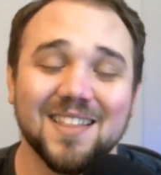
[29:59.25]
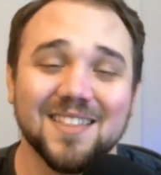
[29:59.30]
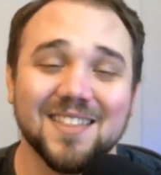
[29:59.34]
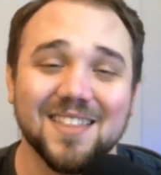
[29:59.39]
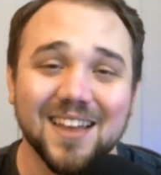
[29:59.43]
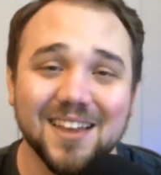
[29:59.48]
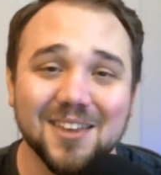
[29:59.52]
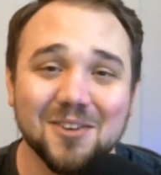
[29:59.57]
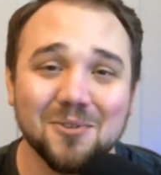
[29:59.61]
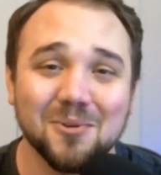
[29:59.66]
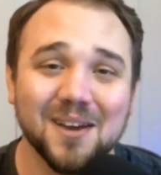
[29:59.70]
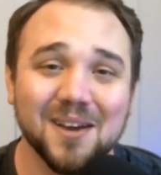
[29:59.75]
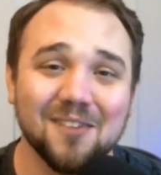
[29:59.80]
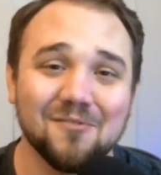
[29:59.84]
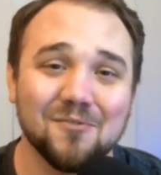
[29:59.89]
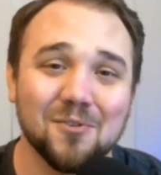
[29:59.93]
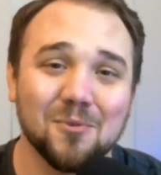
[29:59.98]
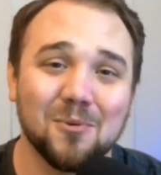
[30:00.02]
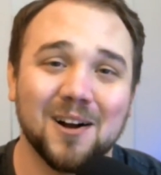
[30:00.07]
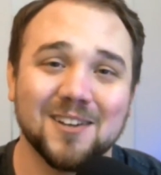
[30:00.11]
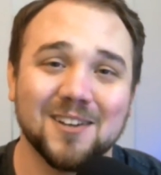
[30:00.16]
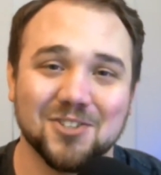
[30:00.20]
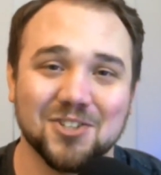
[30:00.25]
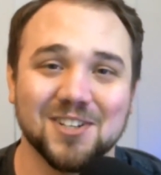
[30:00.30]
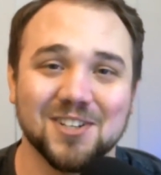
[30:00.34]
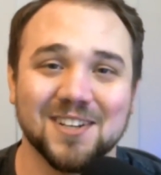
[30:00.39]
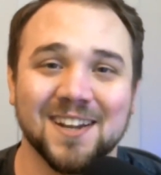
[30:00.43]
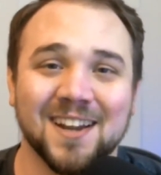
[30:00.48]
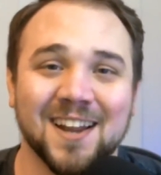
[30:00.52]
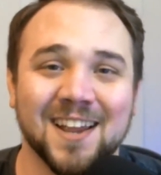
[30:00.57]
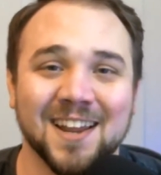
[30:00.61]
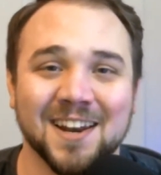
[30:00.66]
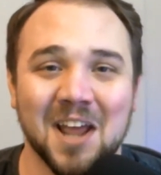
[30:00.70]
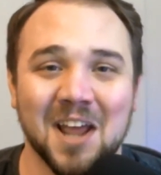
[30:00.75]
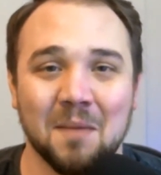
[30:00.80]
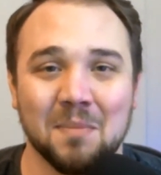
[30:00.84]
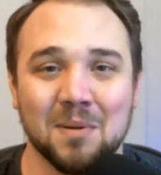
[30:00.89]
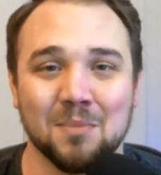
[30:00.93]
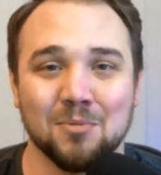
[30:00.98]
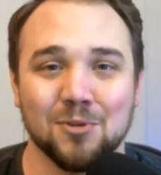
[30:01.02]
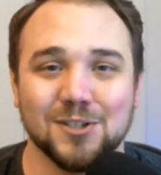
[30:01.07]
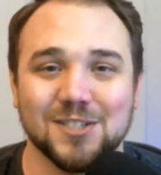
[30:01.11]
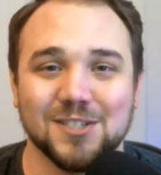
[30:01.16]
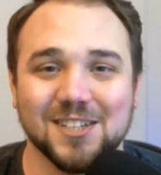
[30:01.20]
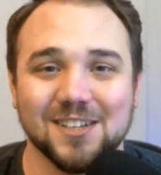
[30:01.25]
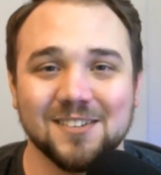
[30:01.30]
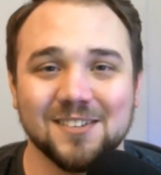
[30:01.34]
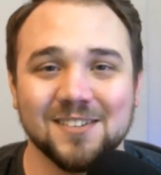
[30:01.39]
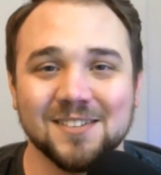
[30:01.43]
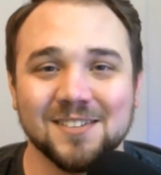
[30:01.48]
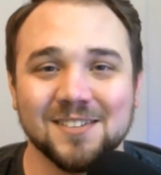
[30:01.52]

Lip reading: Thank you again for watching, and happy printing.